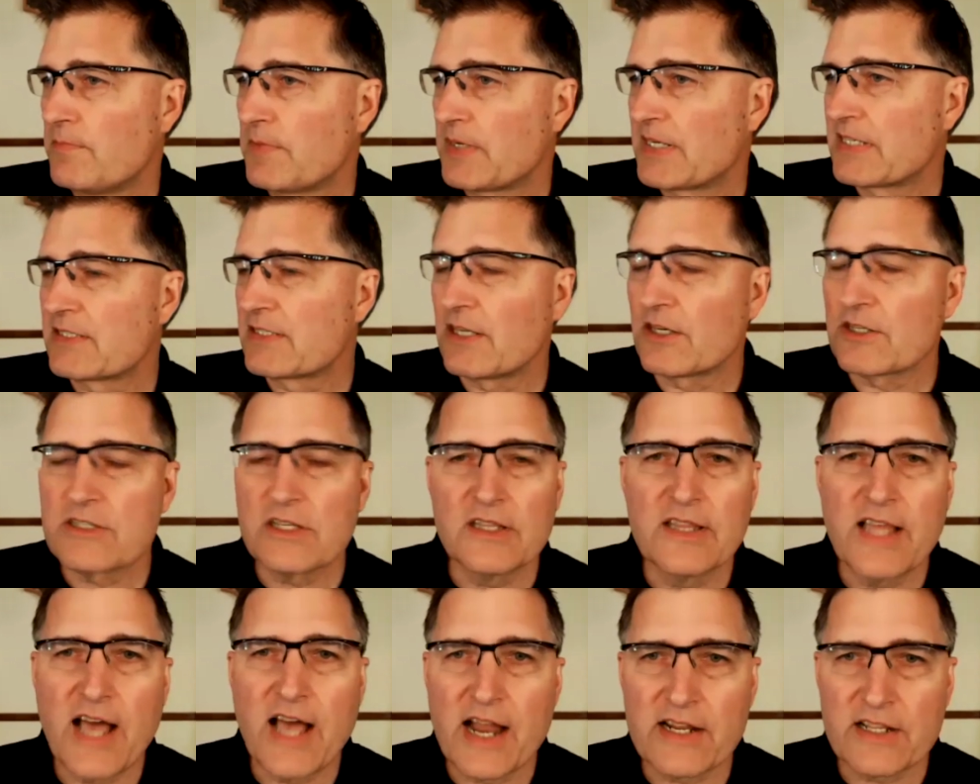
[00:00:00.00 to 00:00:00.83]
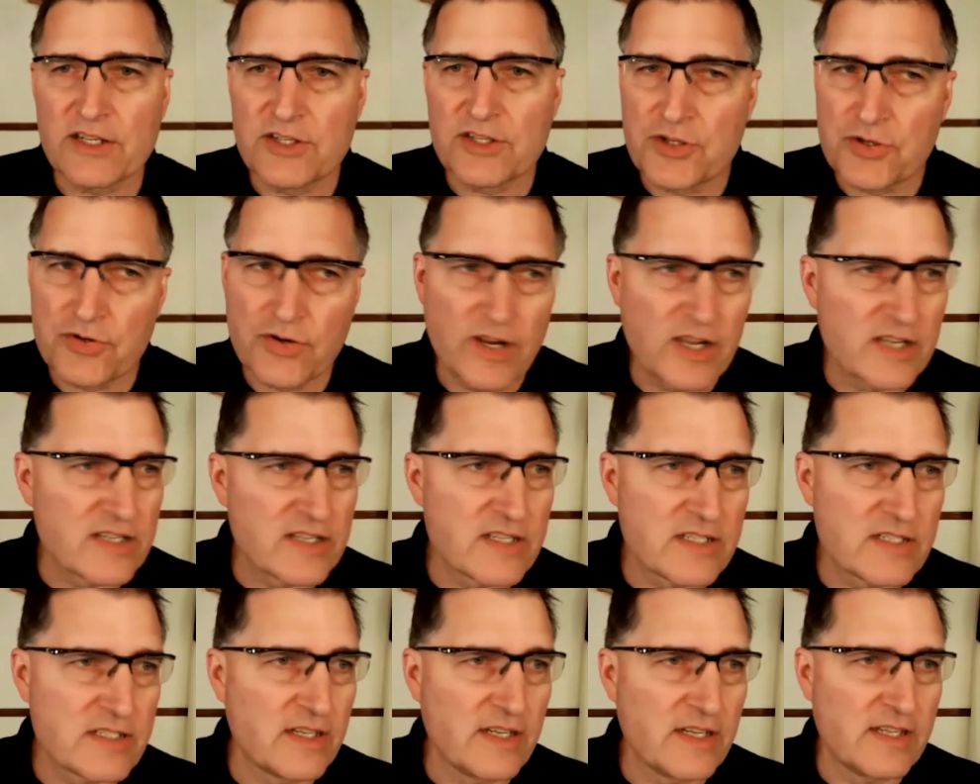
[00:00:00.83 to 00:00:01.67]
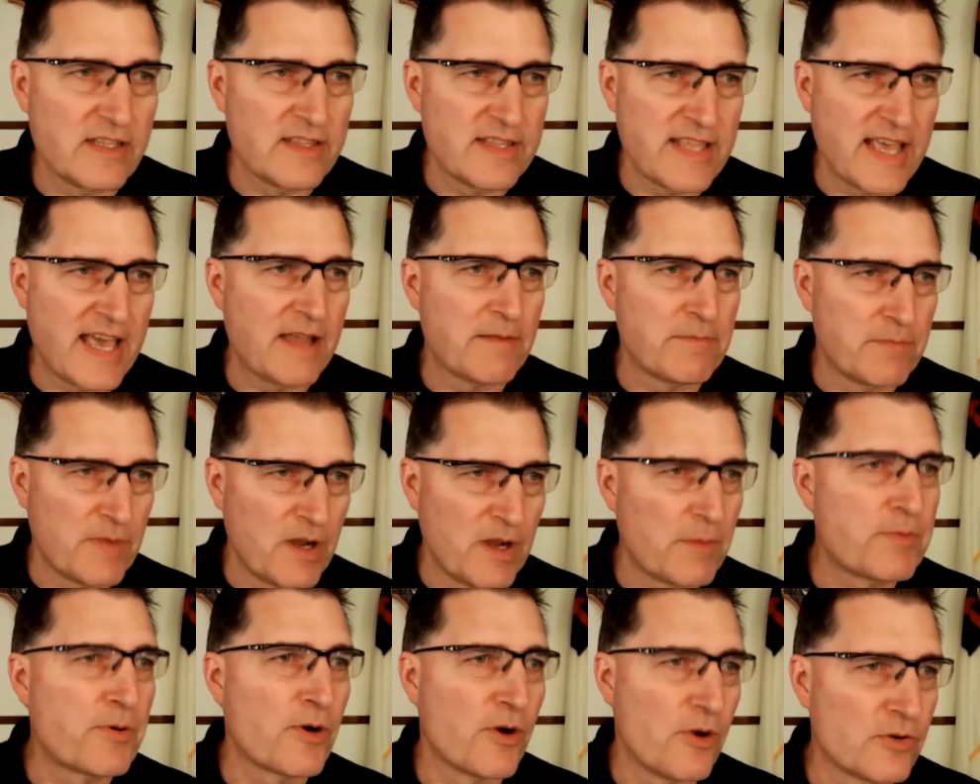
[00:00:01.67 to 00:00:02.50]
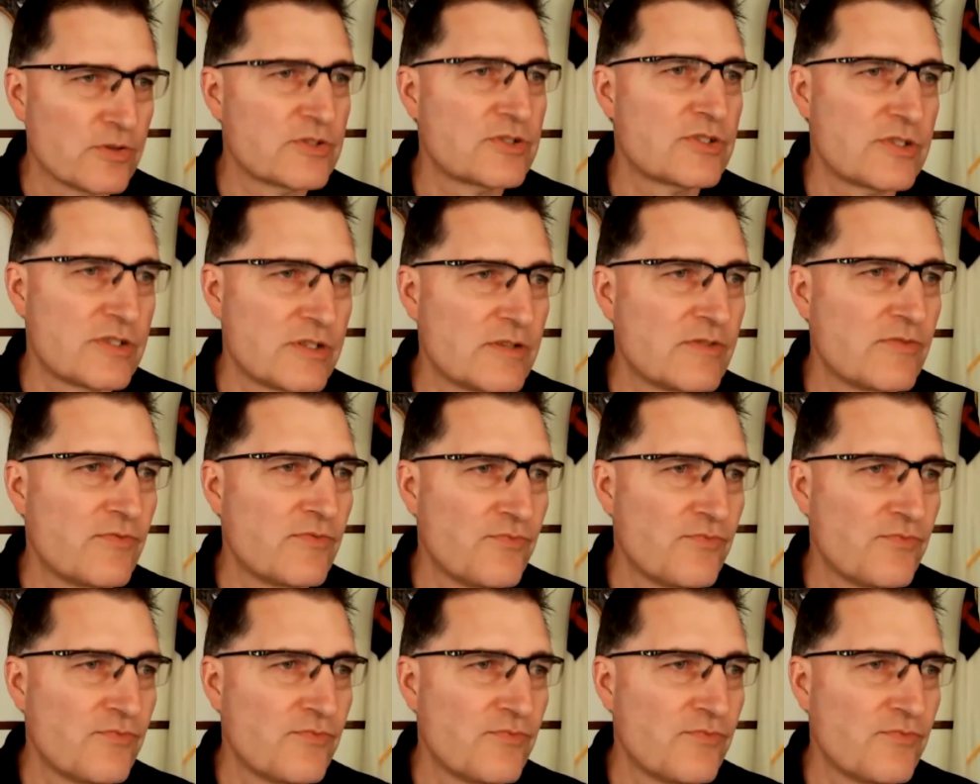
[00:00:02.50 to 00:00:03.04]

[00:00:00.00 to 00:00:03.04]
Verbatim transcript: Because there's a lot of trust in that approach.